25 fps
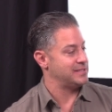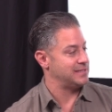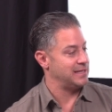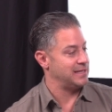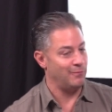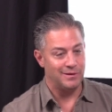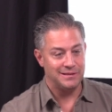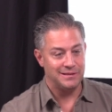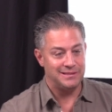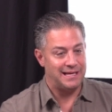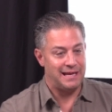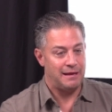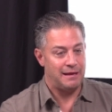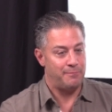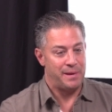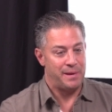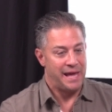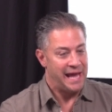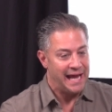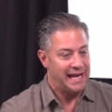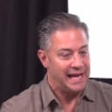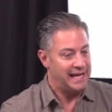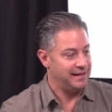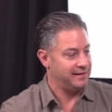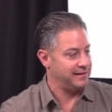He wants to get
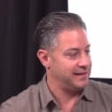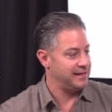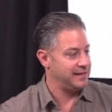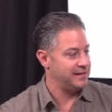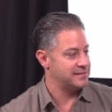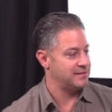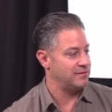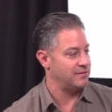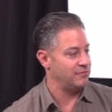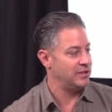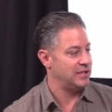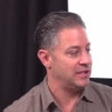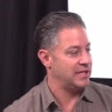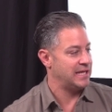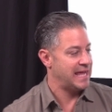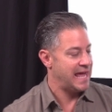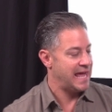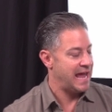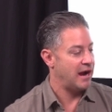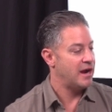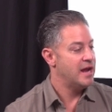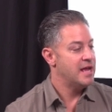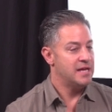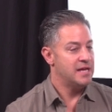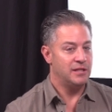paid. He doesn't really
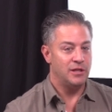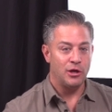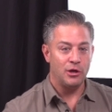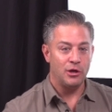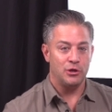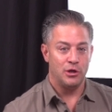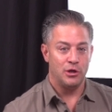care. Look, you